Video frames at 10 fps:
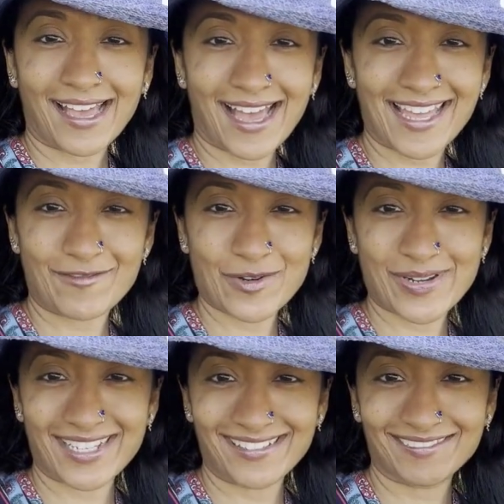Hi
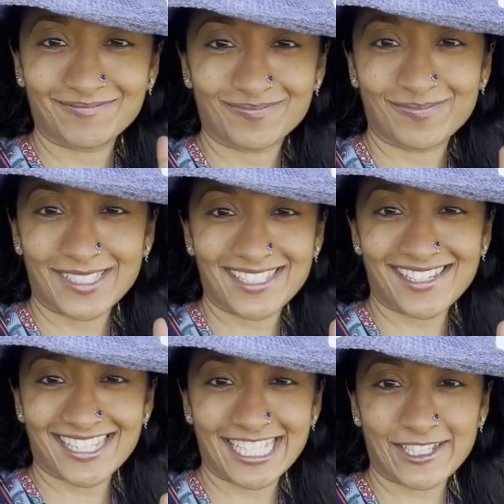everyone,
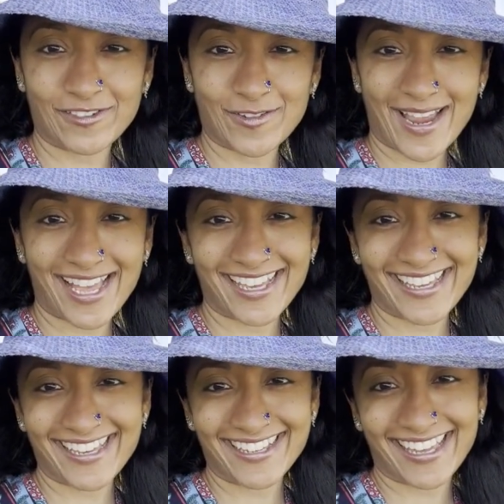Dr. Shibiraya
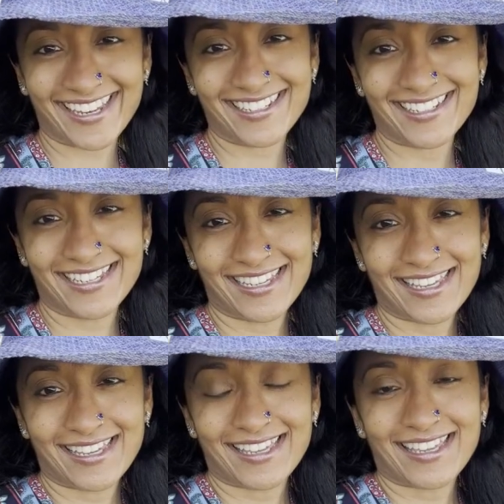here again.
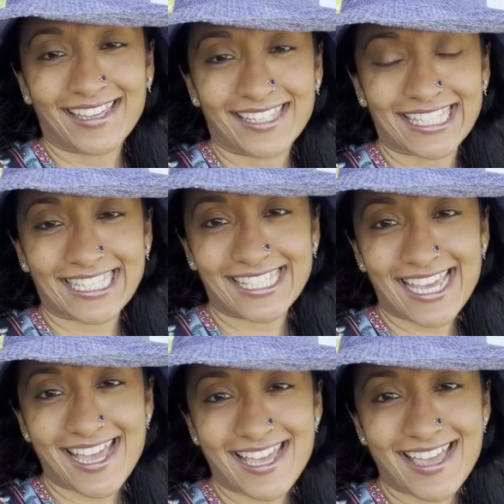
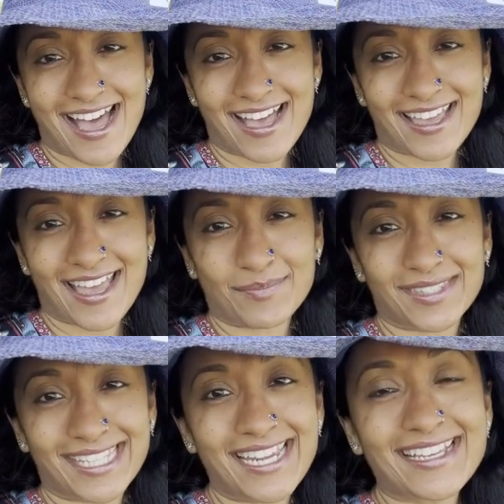Today I am
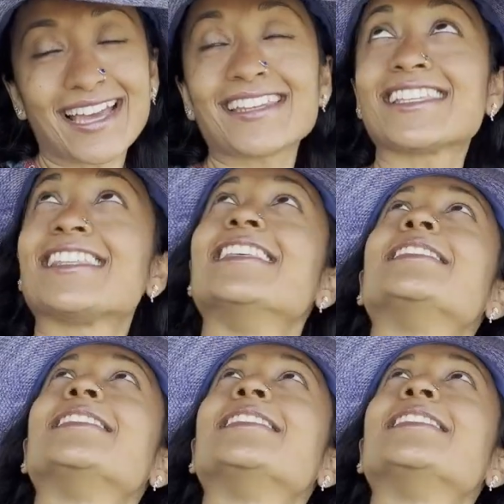sitting under this